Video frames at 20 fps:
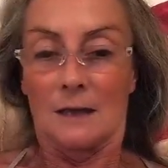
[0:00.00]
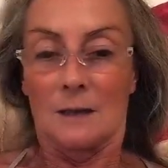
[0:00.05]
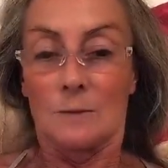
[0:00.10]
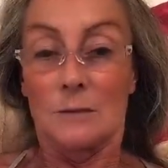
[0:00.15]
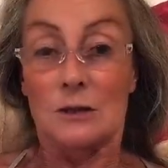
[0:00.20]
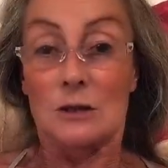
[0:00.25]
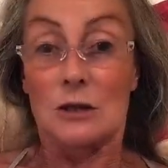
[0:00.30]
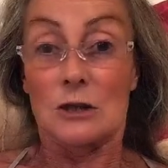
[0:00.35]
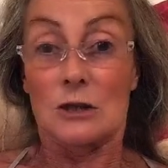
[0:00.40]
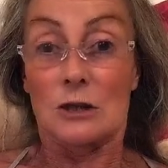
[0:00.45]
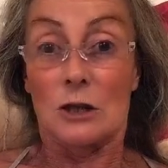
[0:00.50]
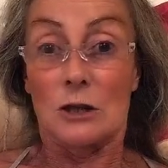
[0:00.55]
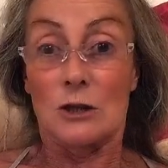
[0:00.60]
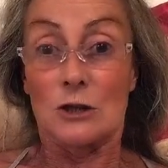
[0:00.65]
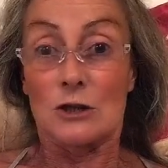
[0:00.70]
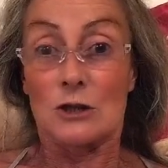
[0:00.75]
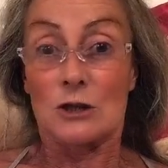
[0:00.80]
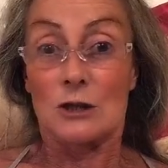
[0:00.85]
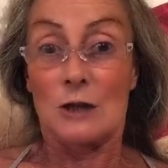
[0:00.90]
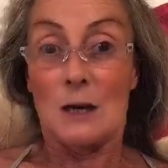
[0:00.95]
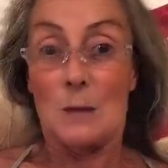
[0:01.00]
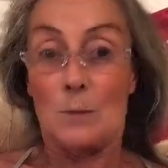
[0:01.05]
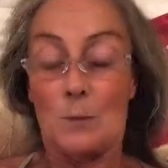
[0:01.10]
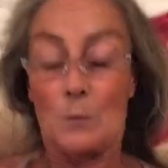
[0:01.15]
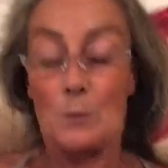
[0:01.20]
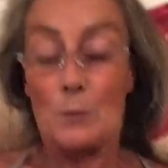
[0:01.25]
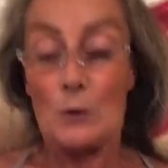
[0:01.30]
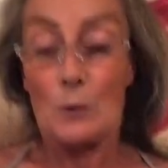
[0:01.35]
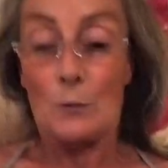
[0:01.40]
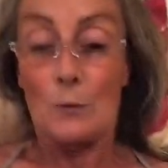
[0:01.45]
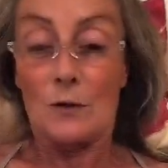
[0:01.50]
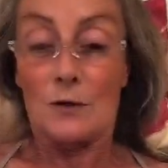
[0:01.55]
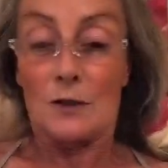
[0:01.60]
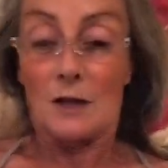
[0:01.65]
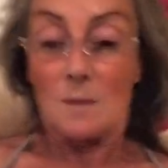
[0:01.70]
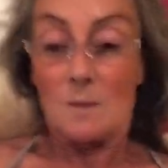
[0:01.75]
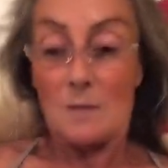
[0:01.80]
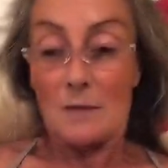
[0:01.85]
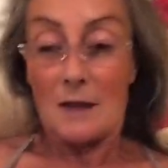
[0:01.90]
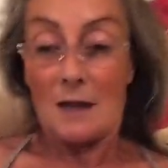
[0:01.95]
But just don't sleep with
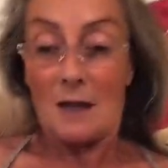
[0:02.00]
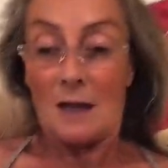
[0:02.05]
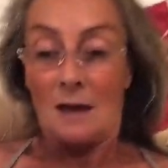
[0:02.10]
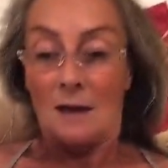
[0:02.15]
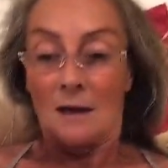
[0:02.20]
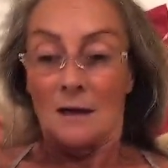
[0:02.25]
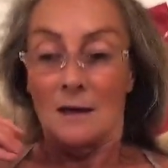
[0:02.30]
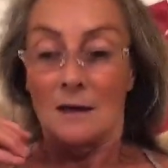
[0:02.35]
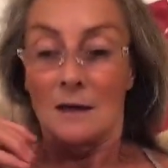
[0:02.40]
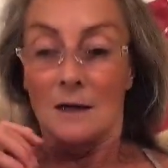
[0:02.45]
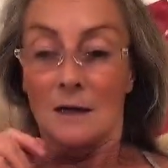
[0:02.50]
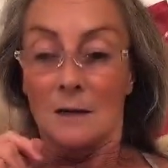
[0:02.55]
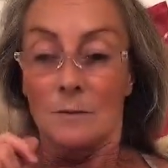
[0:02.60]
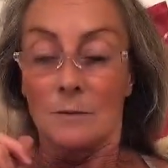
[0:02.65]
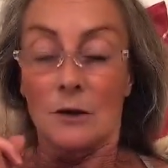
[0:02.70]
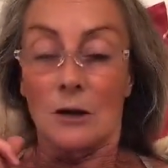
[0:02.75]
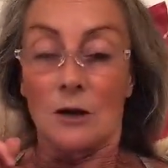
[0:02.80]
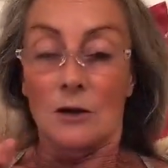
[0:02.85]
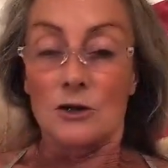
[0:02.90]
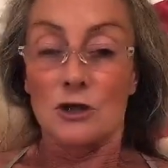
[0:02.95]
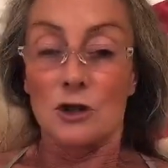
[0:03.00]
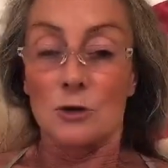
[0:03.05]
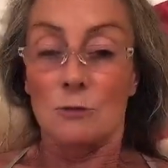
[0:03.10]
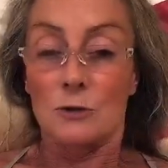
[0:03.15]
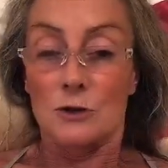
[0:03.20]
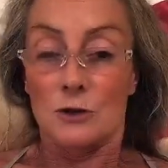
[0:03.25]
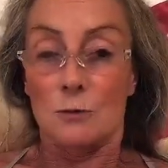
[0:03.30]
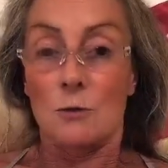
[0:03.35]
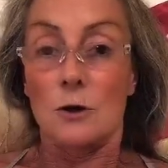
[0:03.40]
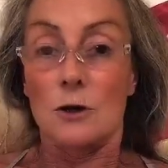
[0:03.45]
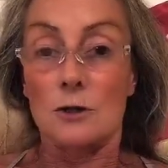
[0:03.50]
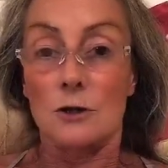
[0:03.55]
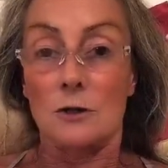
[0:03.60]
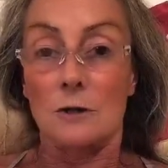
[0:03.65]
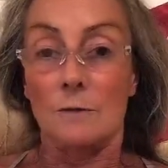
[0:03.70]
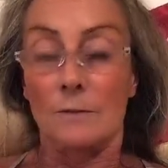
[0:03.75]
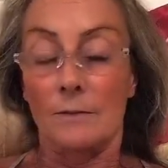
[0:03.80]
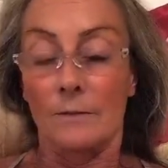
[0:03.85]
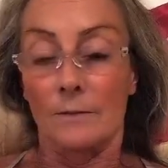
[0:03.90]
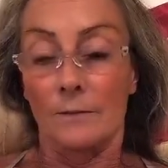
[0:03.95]
them there because you will squash
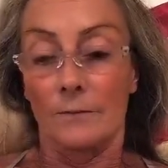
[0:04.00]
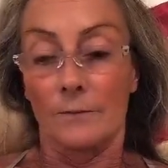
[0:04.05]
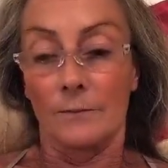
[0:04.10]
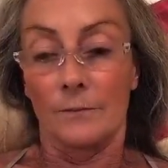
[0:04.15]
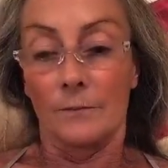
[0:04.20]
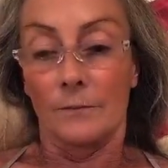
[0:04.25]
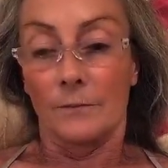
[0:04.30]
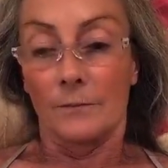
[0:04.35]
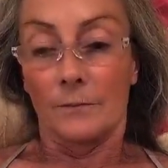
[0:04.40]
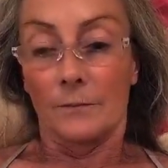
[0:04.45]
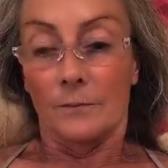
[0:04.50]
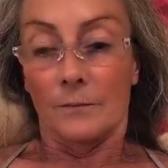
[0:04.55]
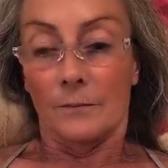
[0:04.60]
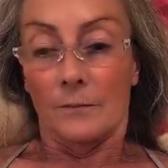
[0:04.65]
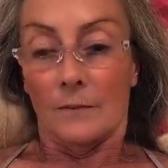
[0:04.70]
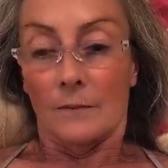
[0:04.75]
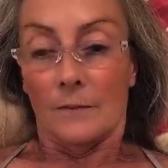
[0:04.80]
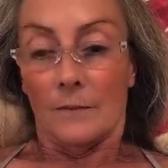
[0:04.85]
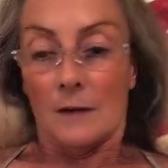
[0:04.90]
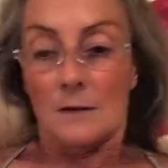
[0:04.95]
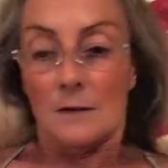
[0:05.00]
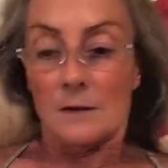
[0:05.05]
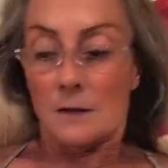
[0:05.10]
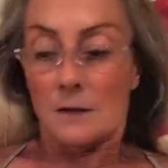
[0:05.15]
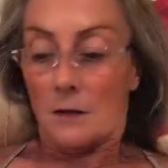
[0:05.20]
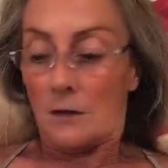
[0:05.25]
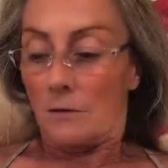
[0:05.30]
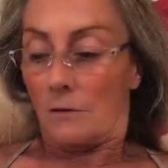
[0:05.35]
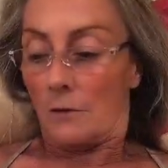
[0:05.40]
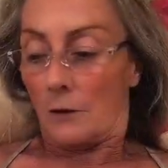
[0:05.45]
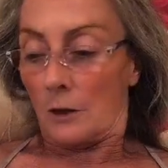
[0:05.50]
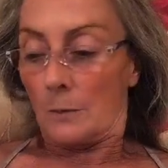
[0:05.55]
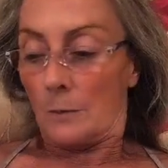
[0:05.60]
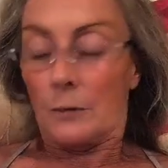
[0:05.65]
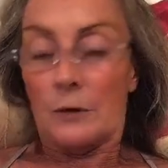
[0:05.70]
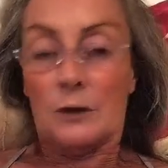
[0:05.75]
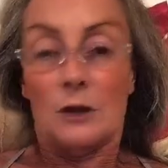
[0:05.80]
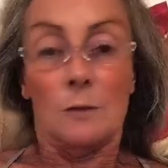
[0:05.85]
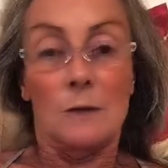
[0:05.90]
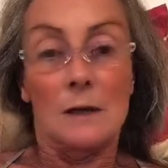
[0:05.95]
them. And so you've got to
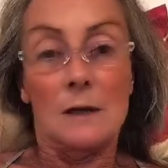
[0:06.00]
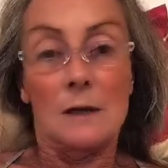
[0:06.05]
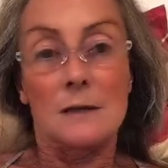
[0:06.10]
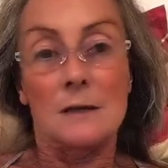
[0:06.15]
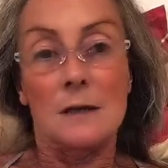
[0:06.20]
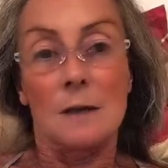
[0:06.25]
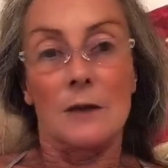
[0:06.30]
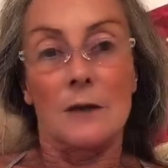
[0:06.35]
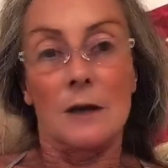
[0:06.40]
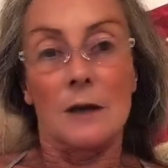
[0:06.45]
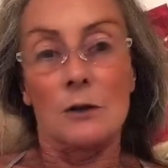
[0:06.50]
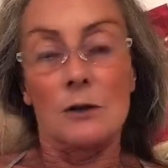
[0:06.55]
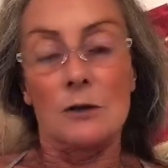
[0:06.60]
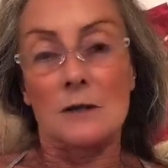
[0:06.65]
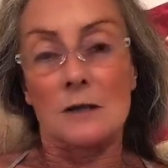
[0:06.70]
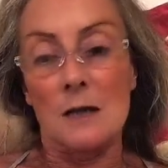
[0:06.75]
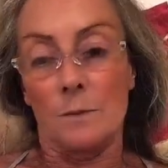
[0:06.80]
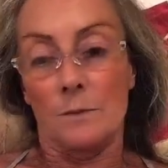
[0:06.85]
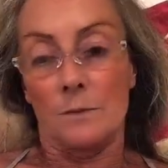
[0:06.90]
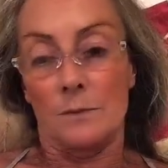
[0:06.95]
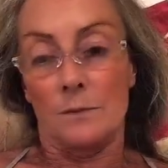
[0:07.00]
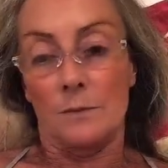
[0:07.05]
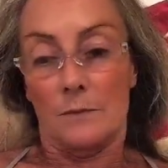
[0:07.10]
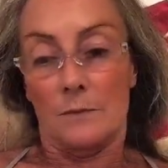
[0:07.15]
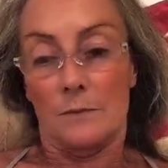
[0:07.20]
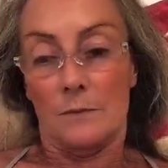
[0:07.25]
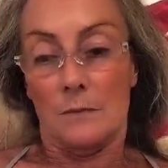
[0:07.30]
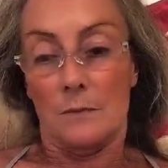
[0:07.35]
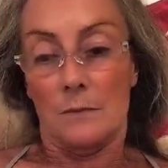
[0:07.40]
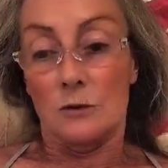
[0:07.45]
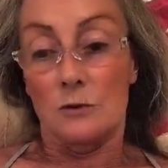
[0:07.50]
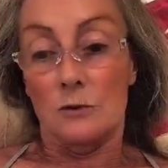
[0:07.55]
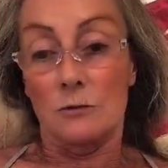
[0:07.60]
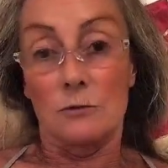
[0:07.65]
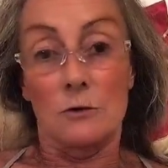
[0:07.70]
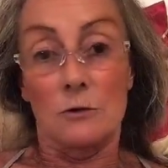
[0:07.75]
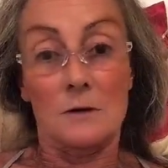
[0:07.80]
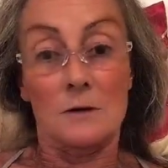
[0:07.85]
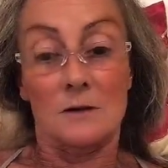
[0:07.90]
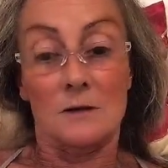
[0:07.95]
put them in something when you sleep. Do
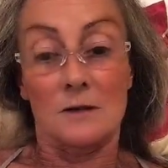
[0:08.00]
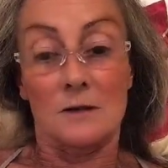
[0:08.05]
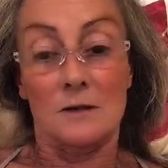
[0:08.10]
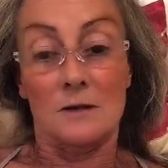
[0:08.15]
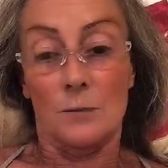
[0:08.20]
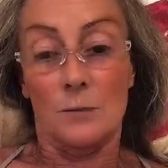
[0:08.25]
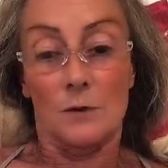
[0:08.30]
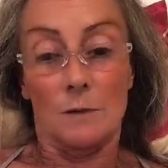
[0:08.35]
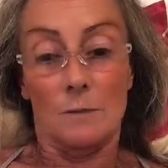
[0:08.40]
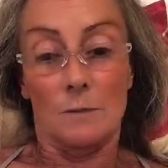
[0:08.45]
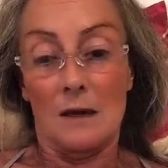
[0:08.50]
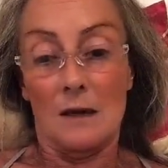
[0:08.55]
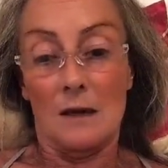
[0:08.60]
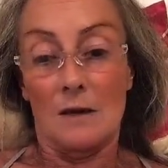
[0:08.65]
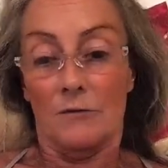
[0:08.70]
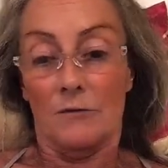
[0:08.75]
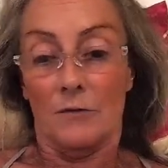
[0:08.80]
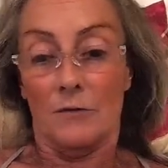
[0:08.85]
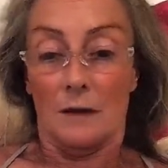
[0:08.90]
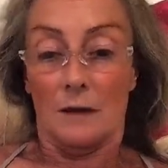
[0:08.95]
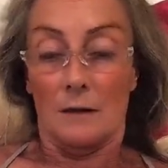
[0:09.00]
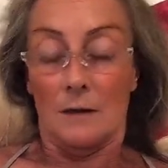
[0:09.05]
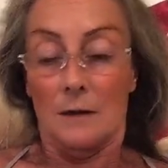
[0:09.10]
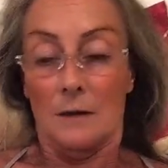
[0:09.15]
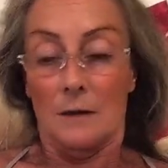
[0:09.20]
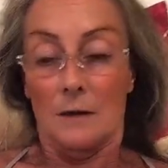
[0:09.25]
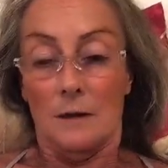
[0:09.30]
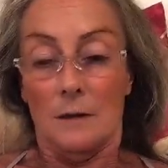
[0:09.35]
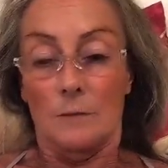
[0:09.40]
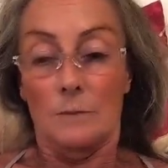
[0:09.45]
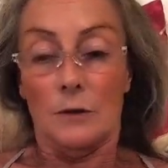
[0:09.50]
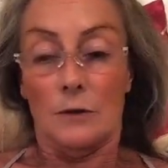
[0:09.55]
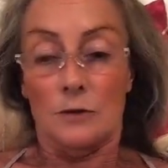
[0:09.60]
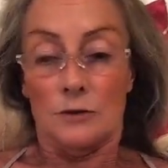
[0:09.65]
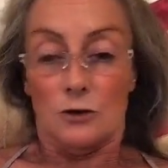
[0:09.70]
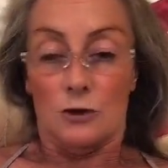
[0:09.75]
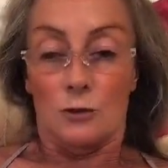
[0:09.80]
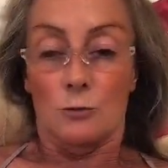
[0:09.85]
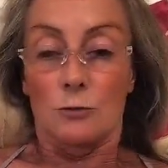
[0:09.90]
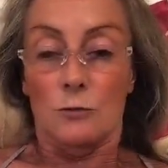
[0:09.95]
not sleep with them ever
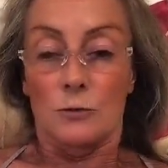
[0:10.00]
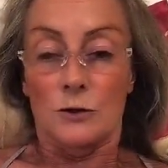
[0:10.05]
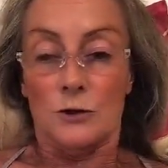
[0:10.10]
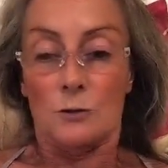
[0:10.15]
because you will